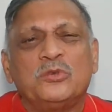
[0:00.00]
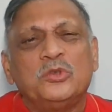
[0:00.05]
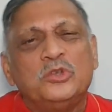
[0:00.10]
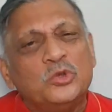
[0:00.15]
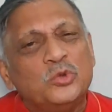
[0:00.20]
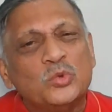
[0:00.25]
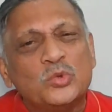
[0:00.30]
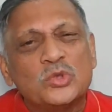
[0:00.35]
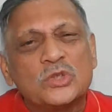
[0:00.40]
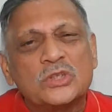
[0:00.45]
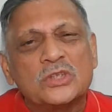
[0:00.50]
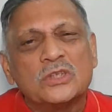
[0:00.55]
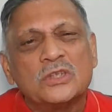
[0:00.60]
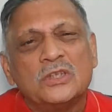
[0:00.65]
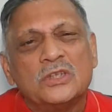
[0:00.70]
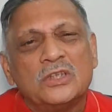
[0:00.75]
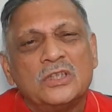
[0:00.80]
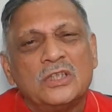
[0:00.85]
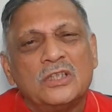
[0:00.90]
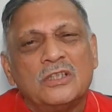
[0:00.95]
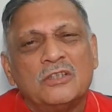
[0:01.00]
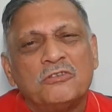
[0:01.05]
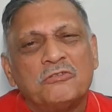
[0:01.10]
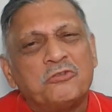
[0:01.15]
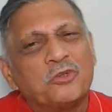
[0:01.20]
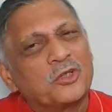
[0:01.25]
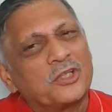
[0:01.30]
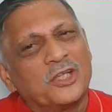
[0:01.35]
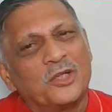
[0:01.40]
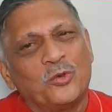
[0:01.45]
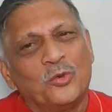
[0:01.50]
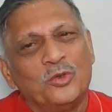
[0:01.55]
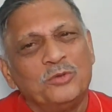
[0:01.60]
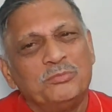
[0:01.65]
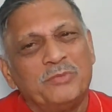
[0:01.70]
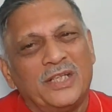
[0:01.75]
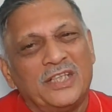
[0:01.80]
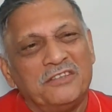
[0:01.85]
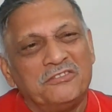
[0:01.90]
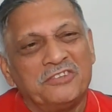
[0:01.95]
to use for their own
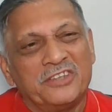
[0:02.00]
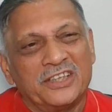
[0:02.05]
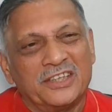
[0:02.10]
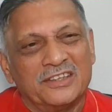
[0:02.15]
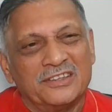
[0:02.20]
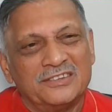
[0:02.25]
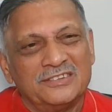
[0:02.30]
benefit.